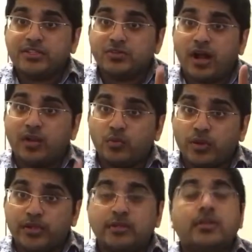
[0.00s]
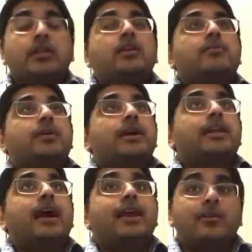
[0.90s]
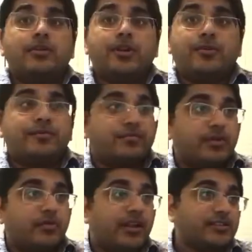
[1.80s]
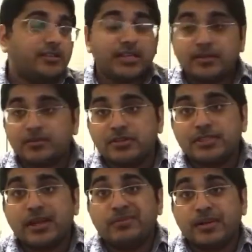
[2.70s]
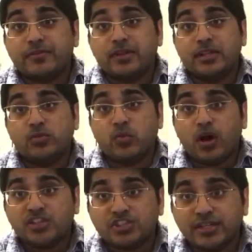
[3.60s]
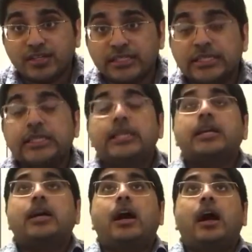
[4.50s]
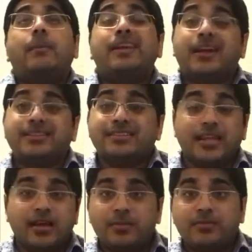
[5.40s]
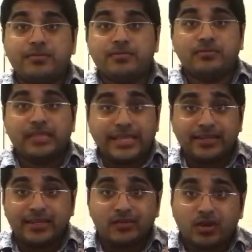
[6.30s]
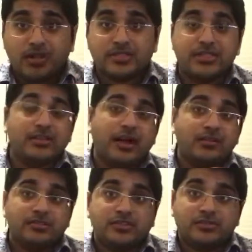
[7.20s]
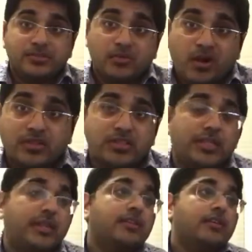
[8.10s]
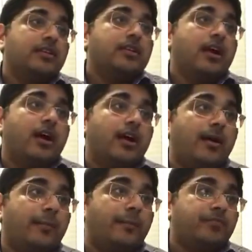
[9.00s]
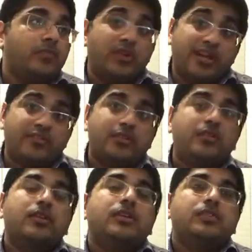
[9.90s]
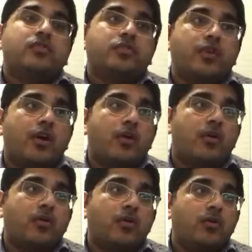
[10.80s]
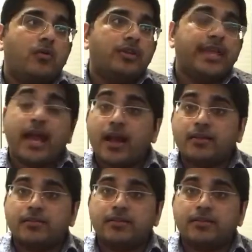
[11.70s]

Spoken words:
to, I will, but I don't know. But Wrestle Kingdom 13, I'm definitely watching. I may not stay up late and watch it. I'll just be watching it whenever. So, yeah.